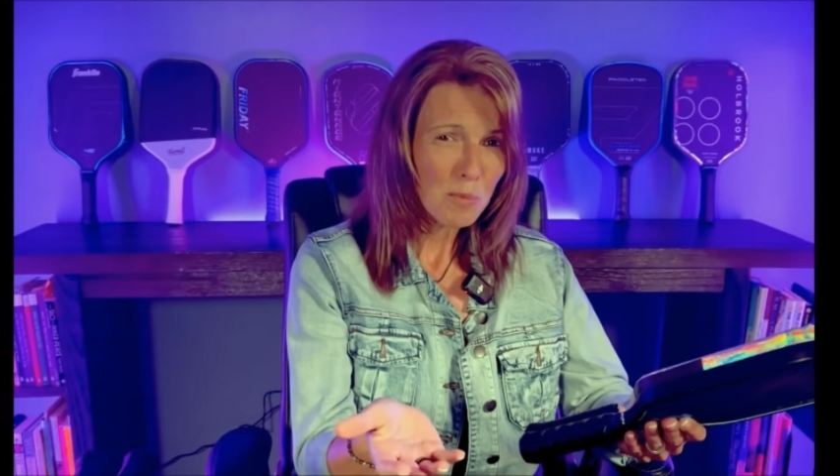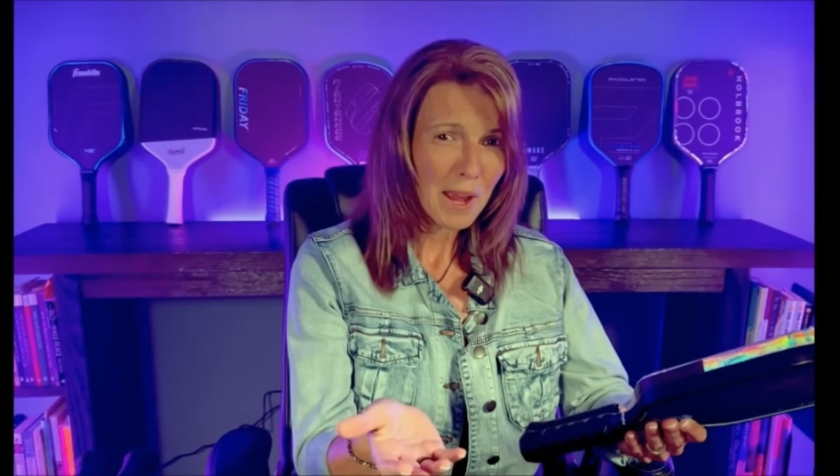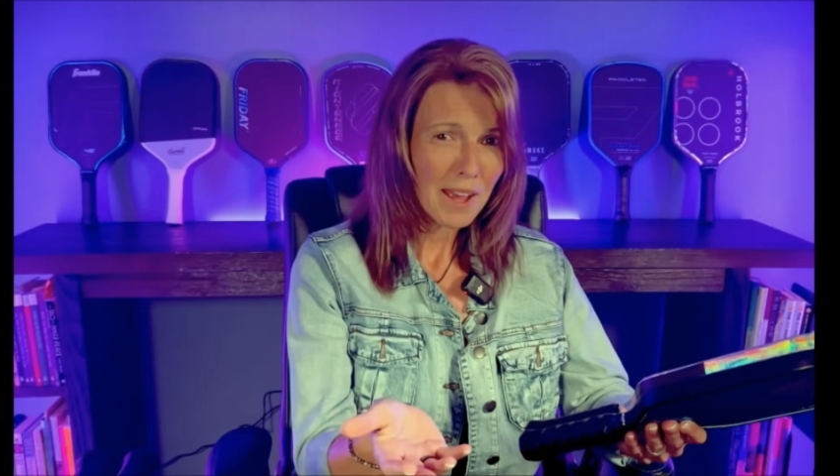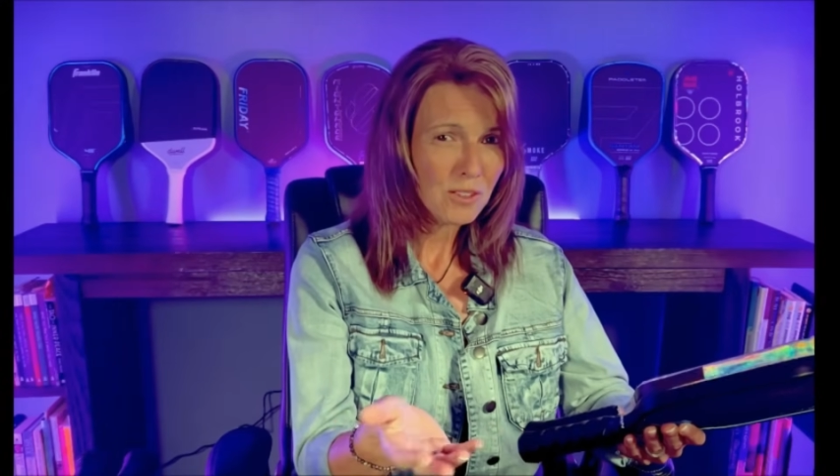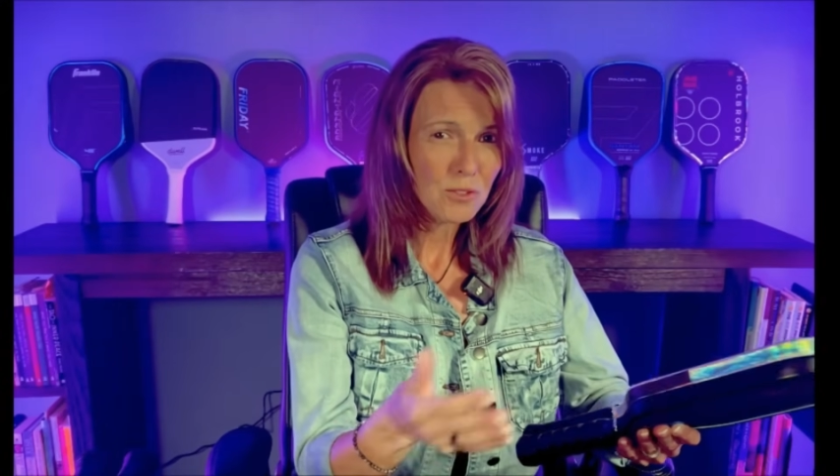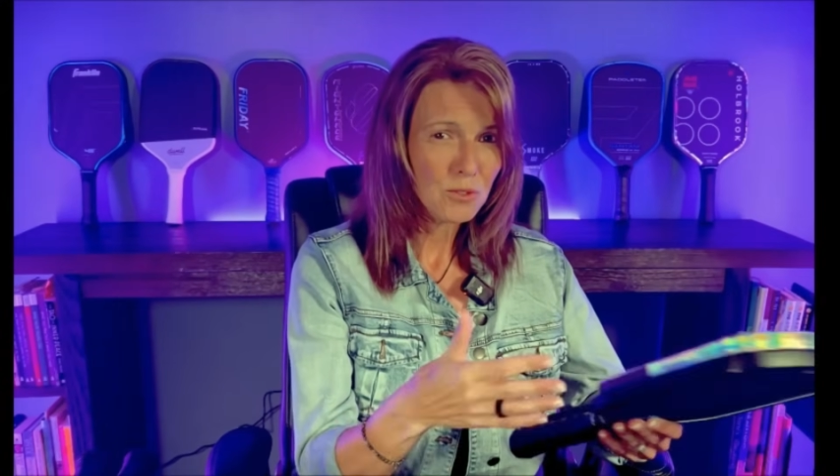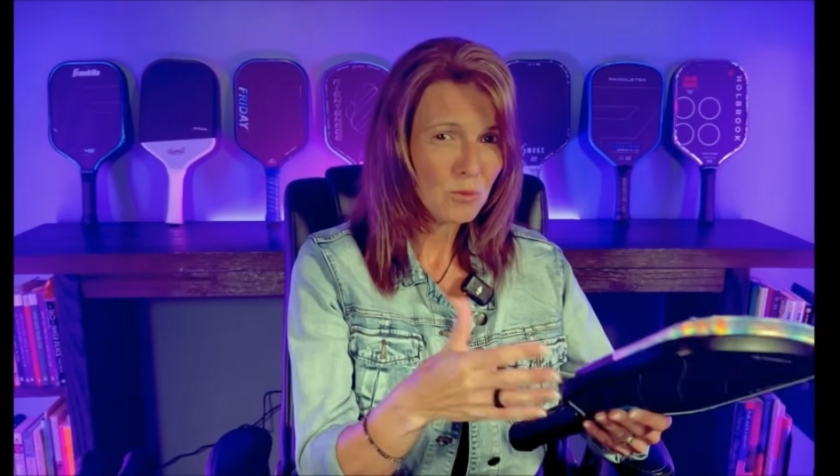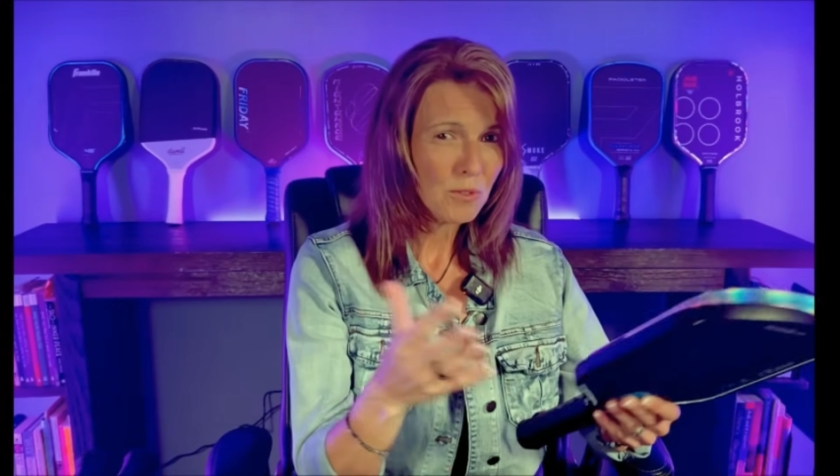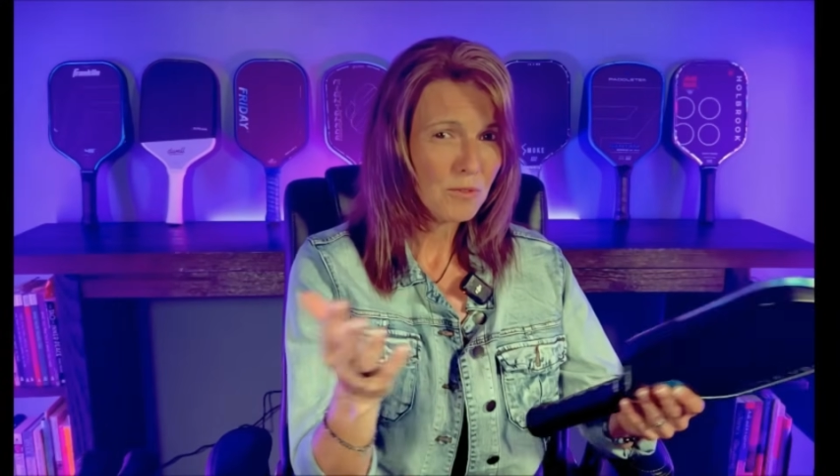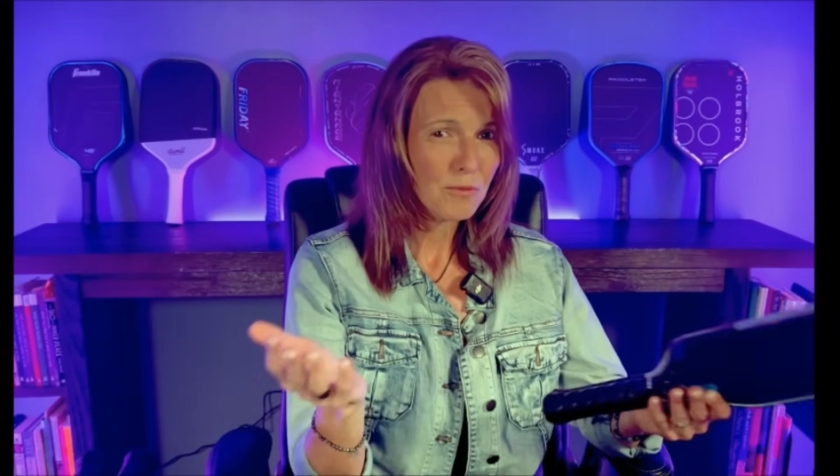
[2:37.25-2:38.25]
paddle
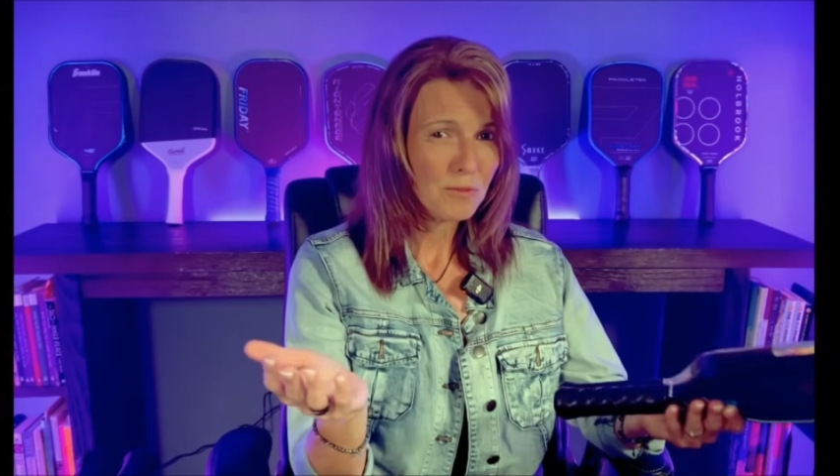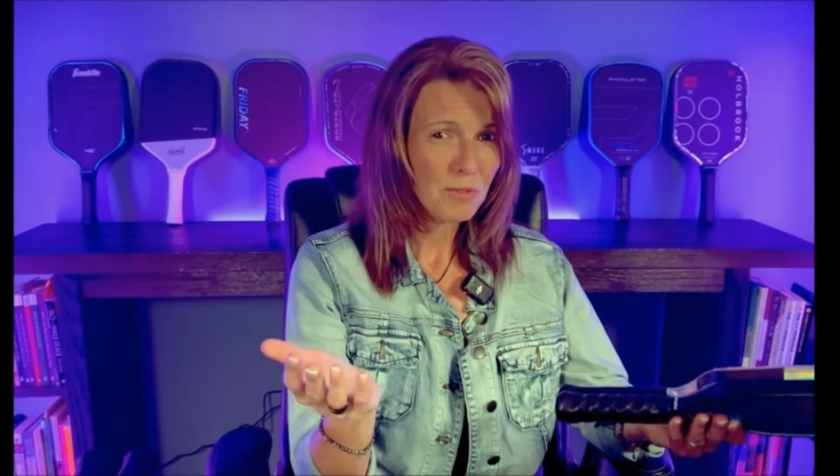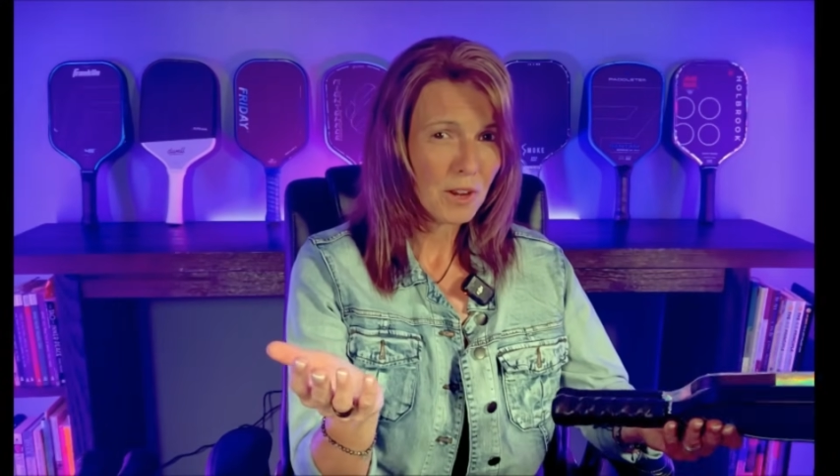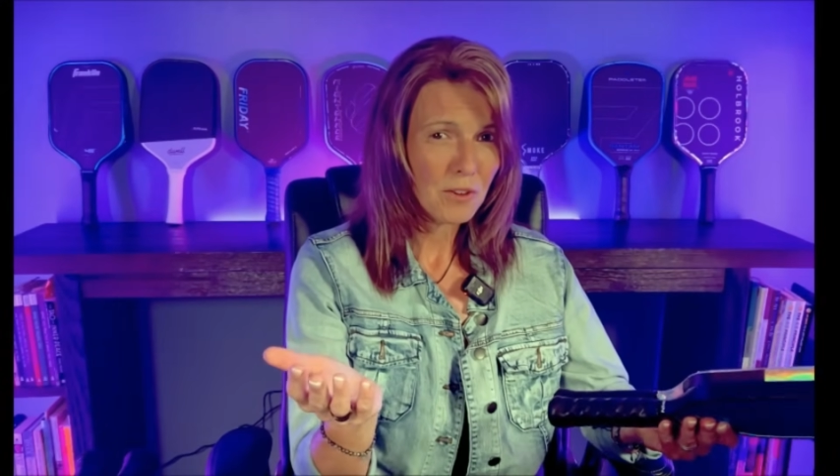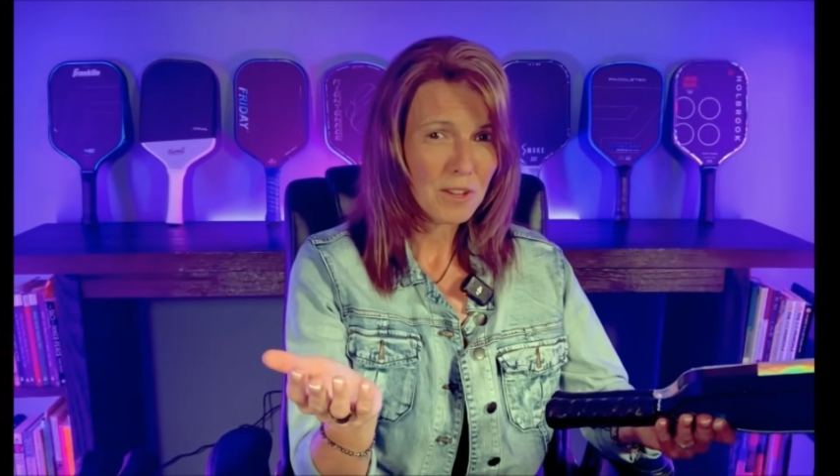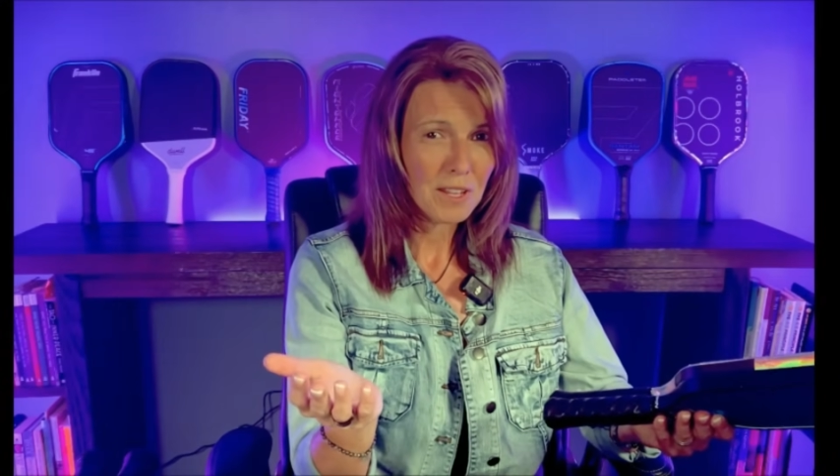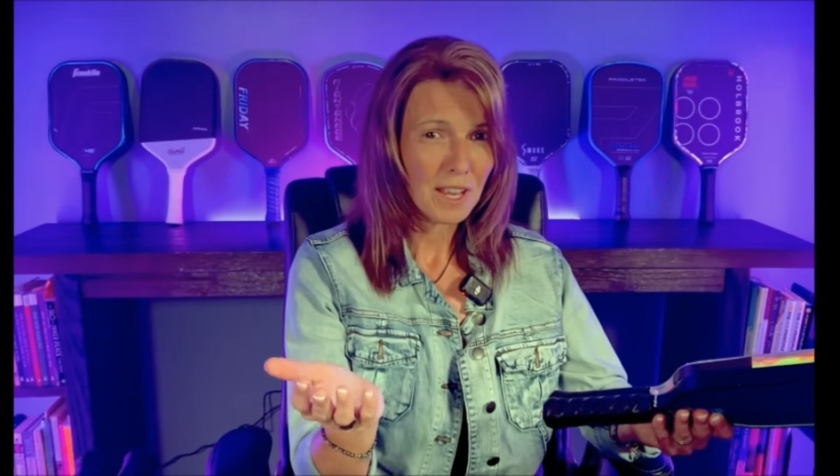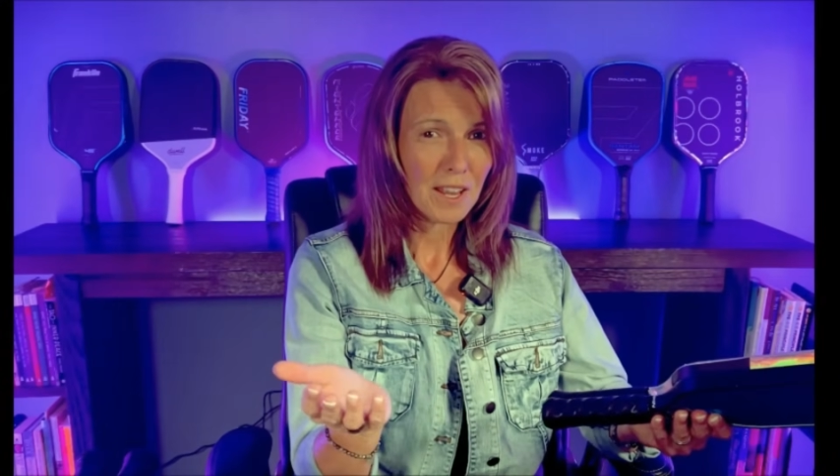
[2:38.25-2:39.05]
sort of varying,